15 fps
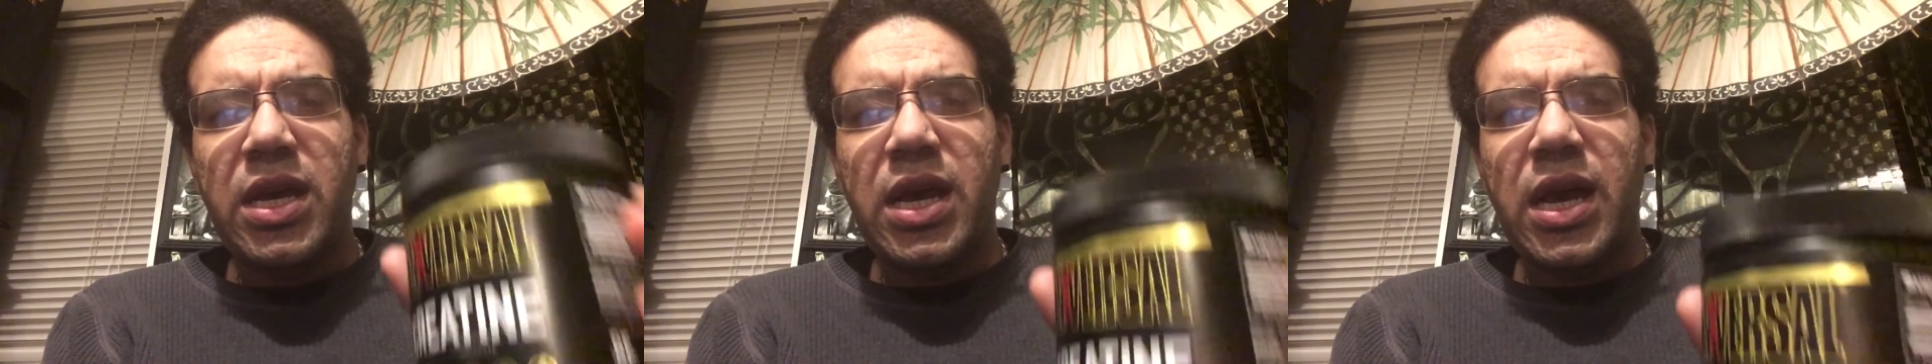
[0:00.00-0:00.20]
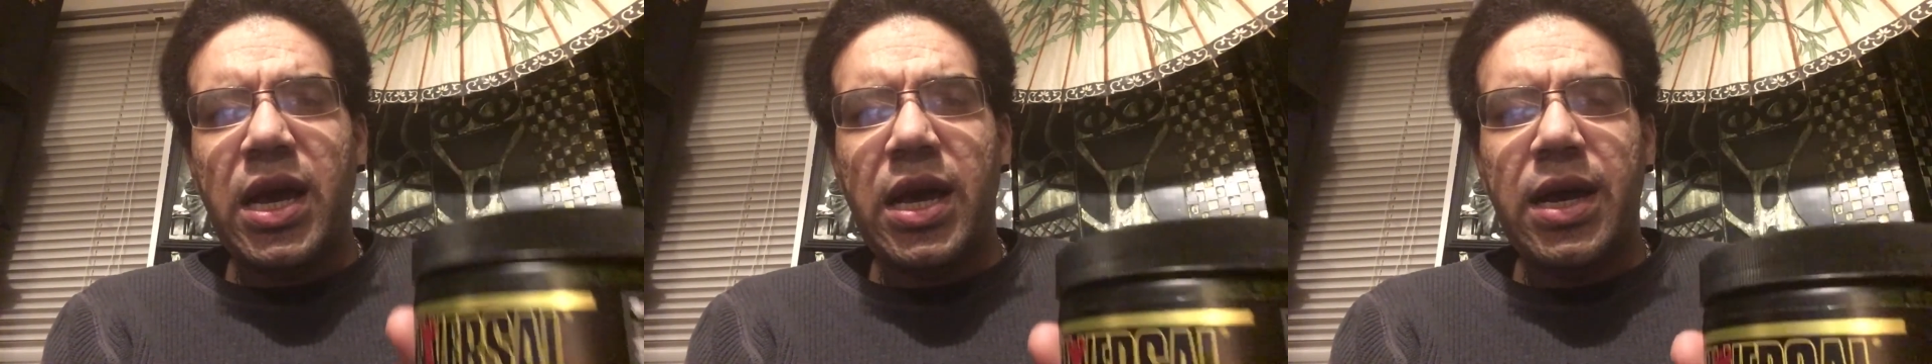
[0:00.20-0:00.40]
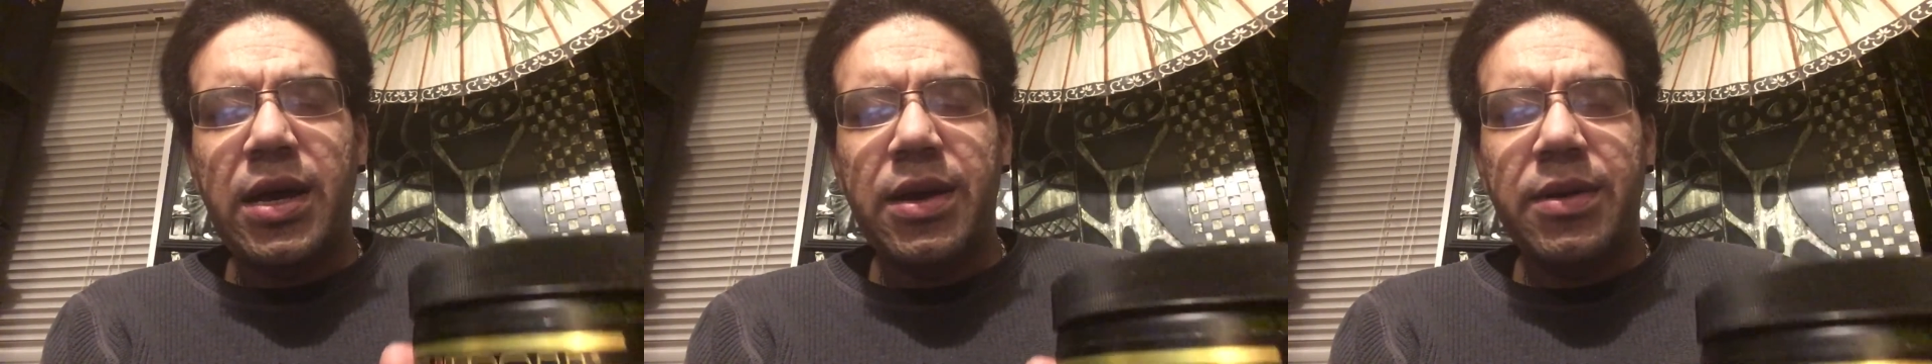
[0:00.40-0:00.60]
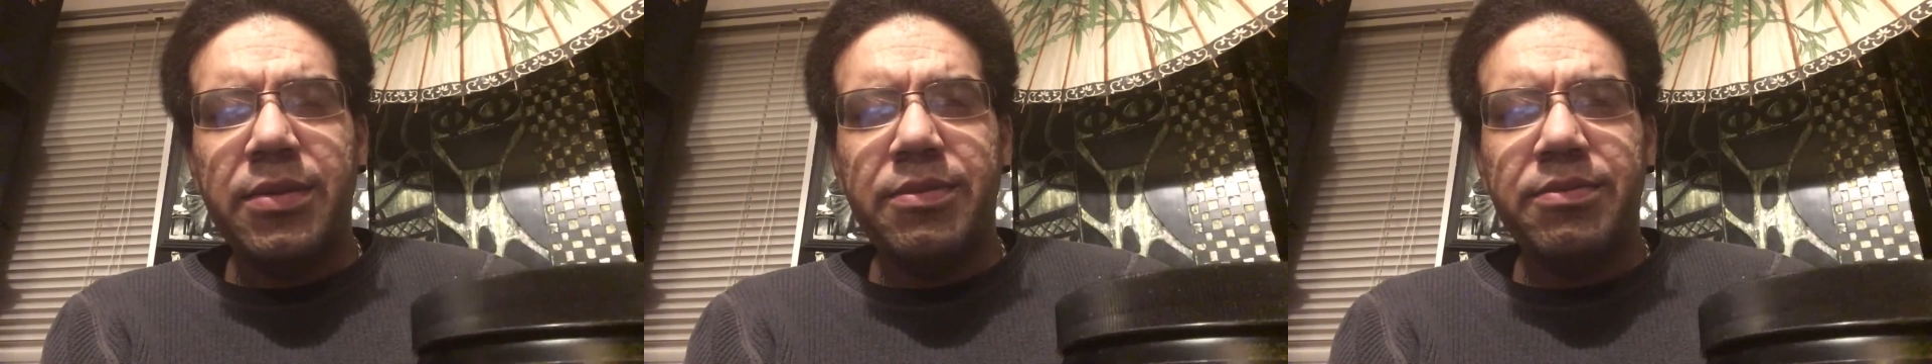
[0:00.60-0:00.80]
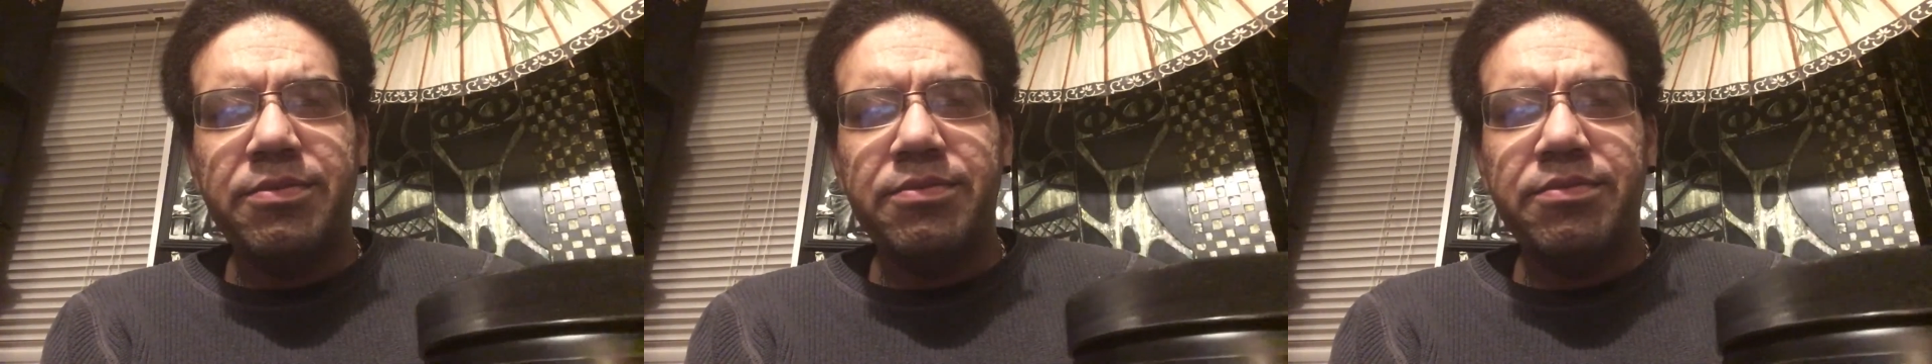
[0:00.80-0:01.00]

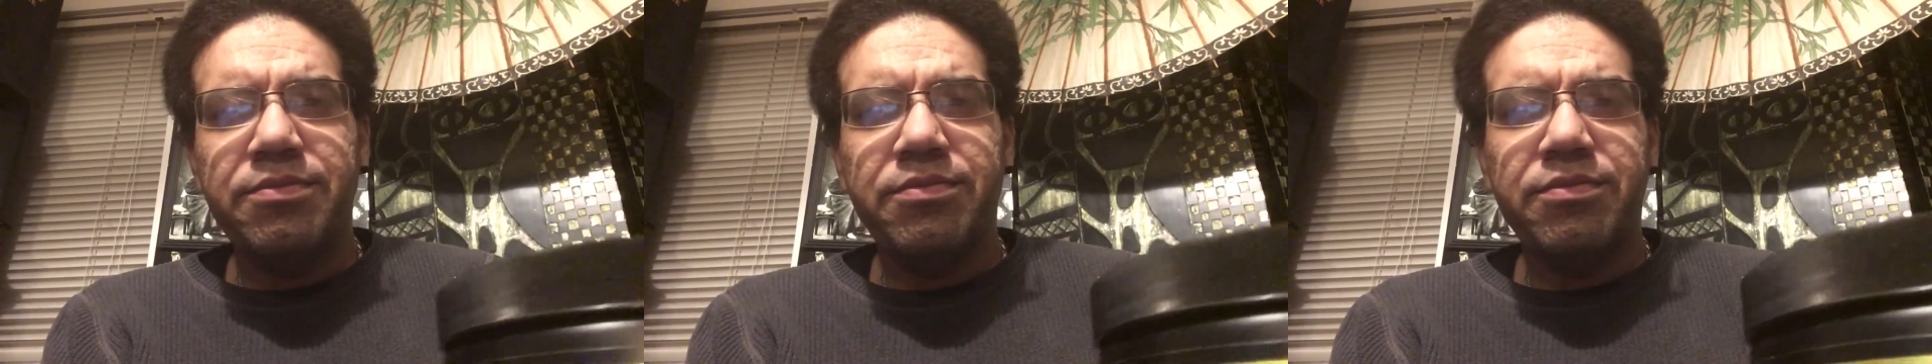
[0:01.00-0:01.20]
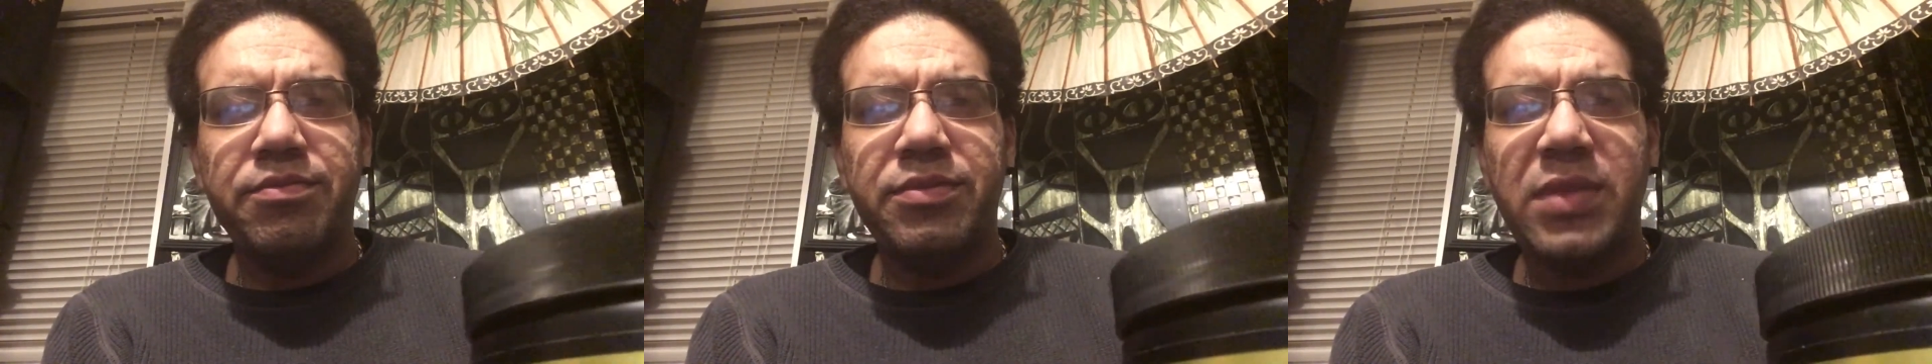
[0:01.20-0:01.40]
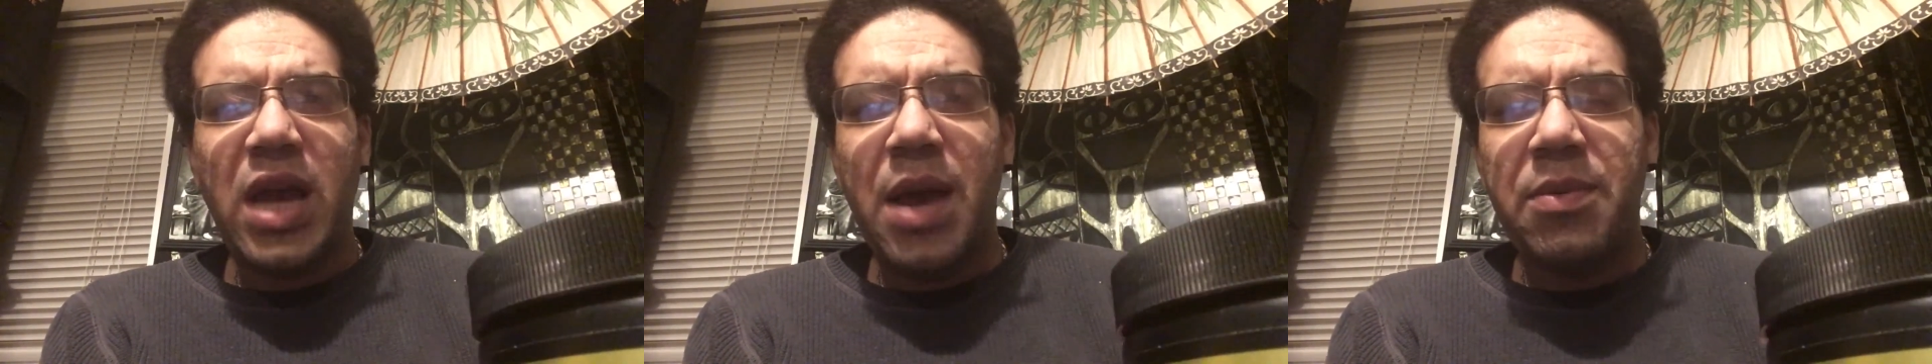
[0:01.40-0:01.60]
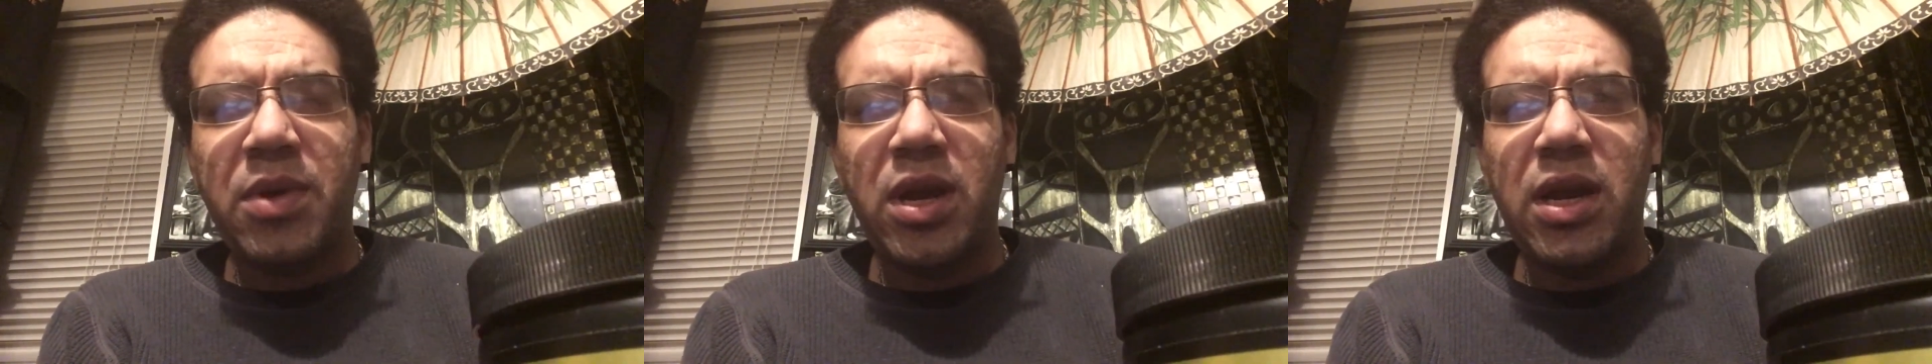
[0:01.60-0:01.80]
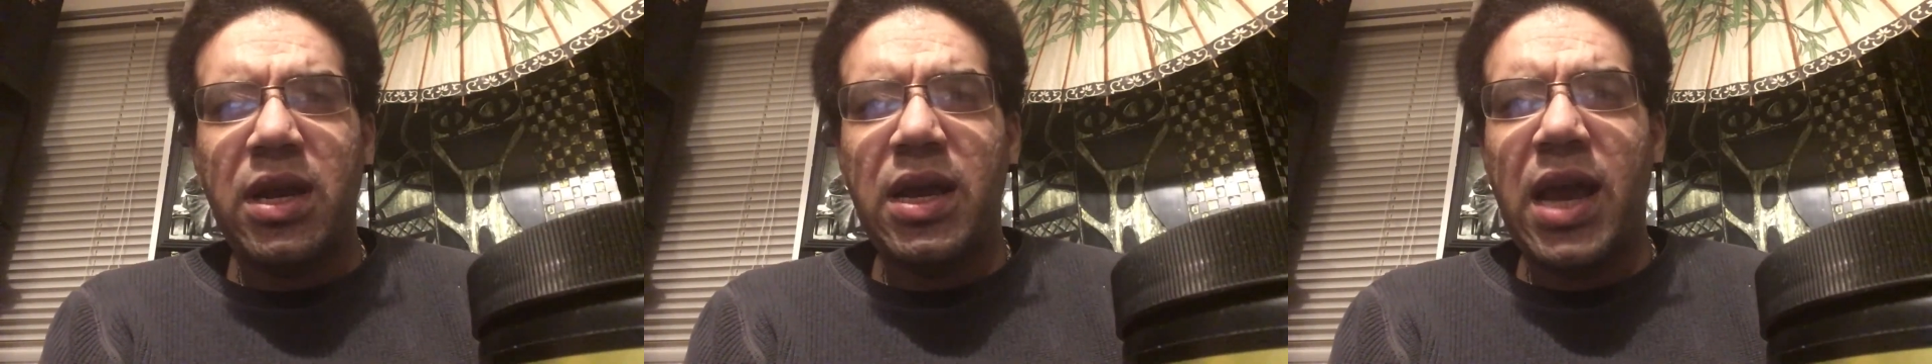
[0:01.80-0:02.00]

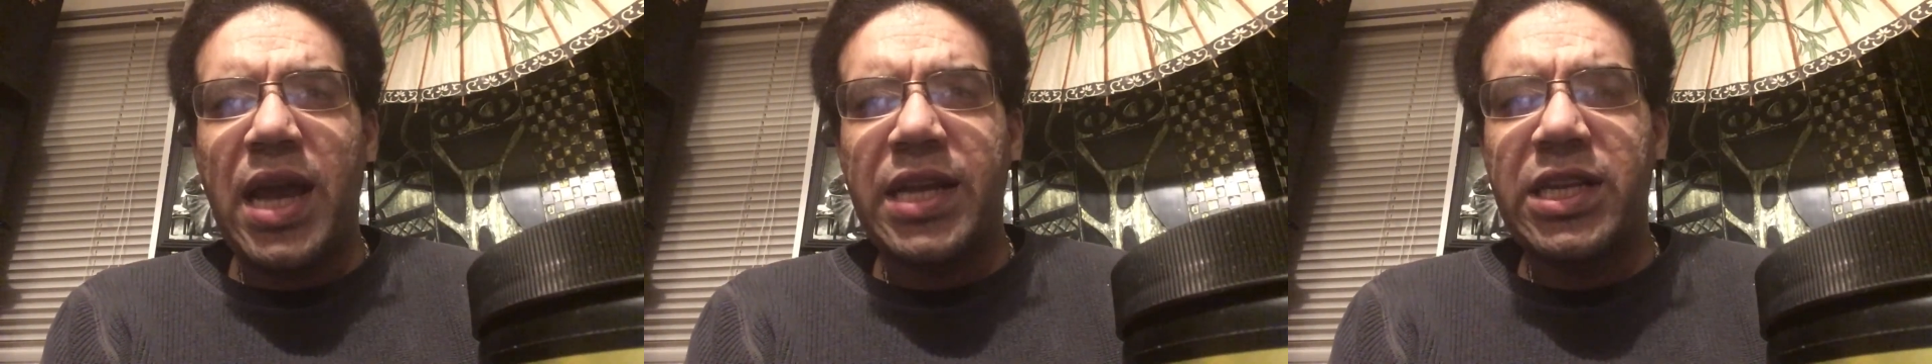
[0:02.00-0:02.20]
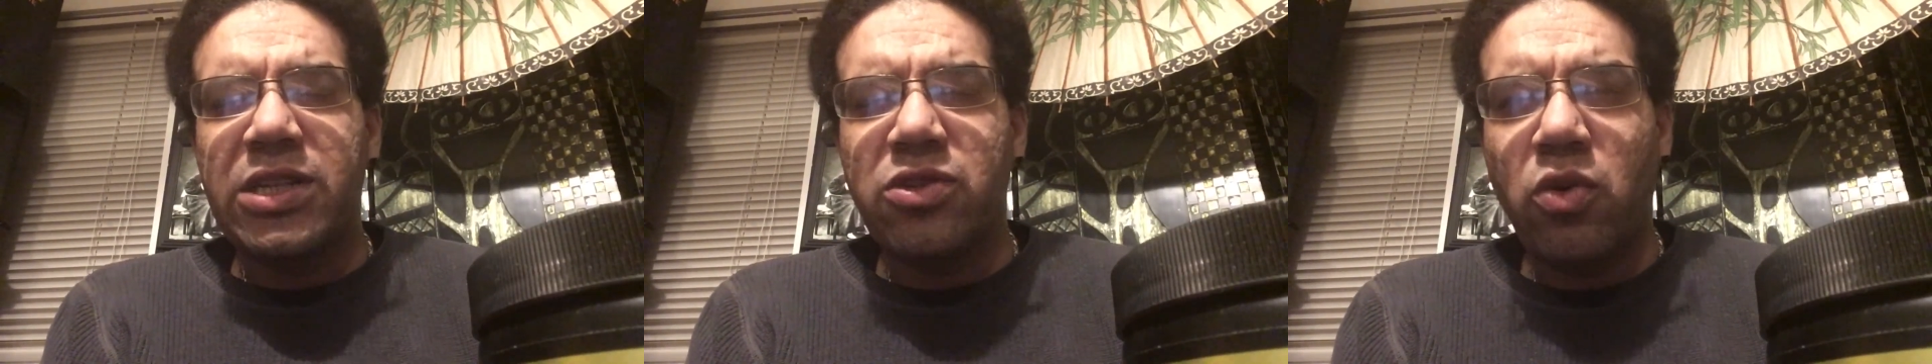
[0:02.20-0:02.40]
I just